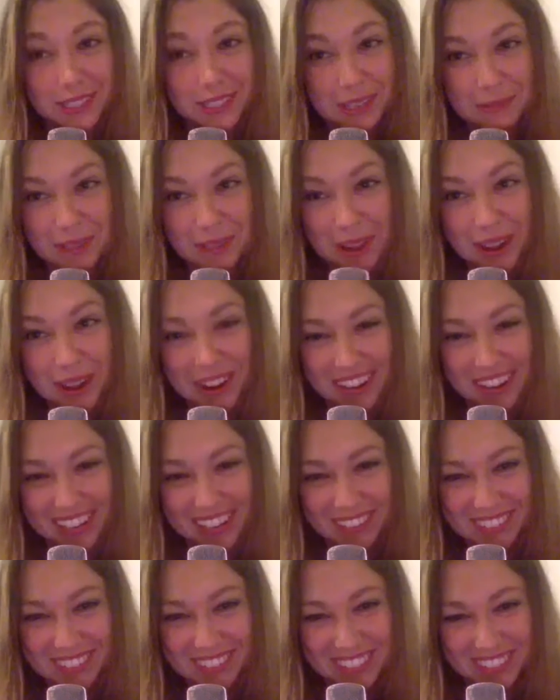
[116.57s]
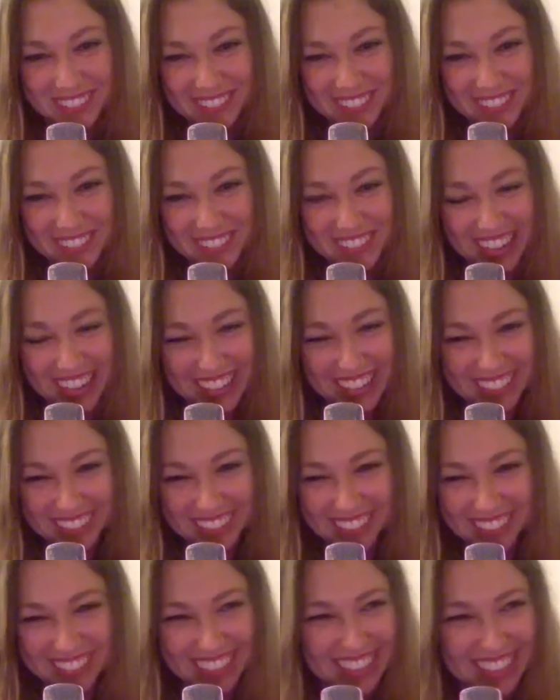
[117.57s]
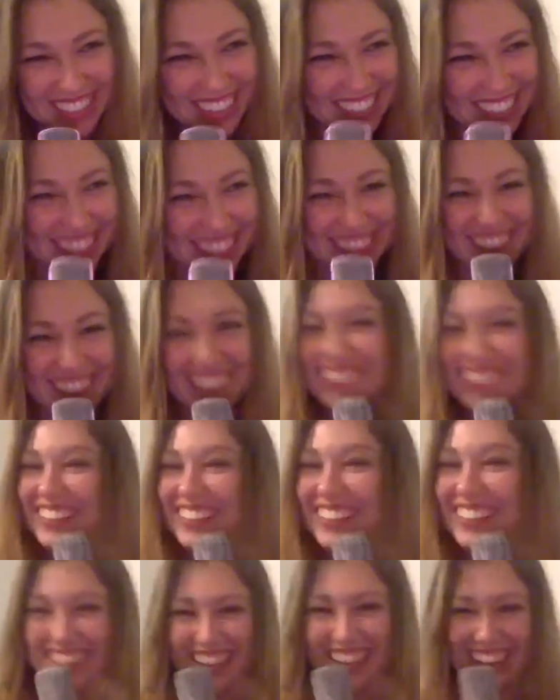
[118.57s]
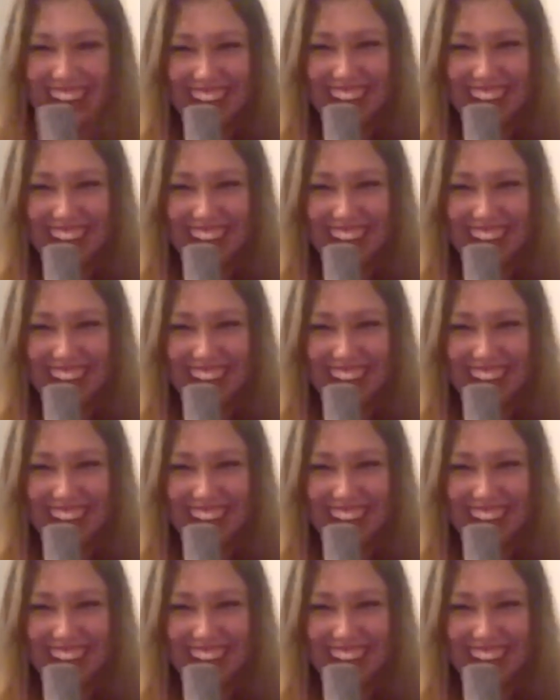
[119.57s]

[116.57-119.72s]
going to be a hard episode for you to edit already. I can already tell.